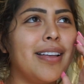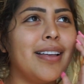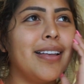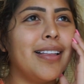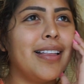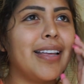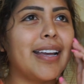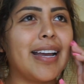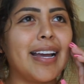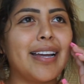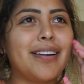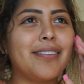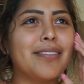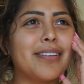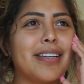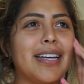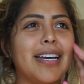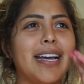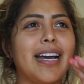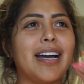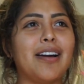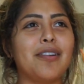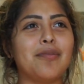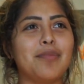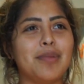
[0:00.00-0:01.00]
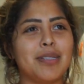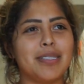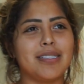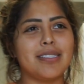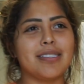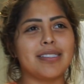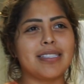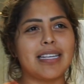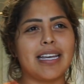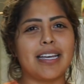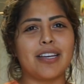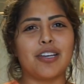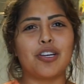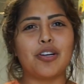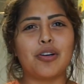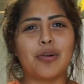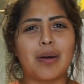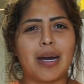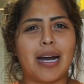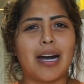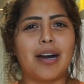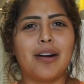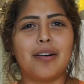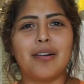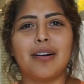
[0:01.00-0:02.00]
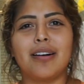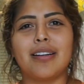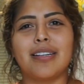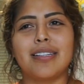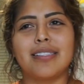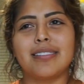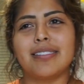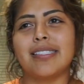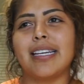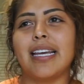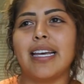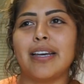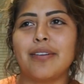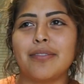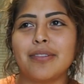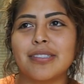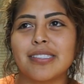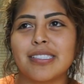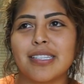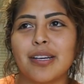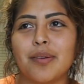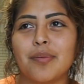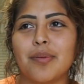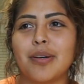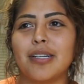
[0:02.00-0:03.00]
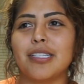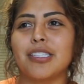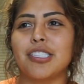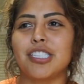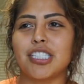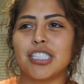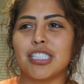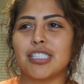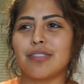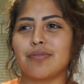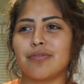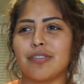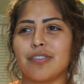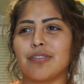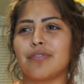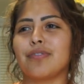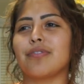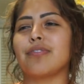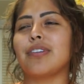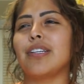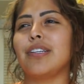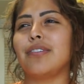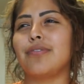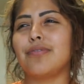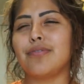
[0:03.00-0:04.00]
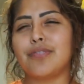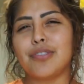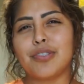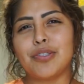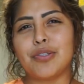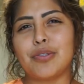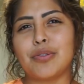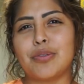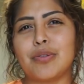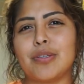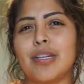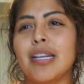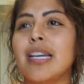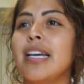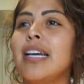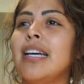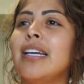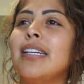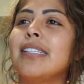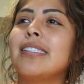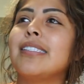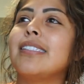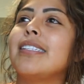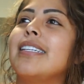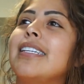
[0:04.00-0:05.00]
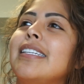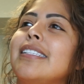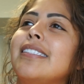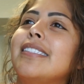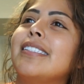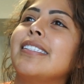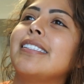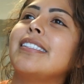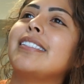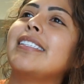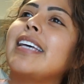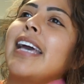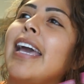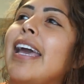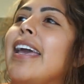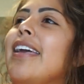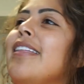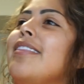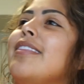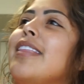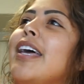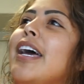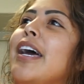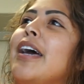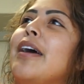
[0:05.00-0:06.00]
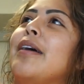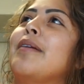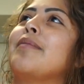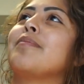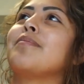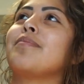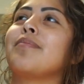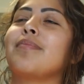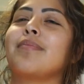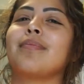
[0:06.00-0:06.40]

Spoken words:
like, I don't get how bitches like go out on a date with someone just for free food to entertain them.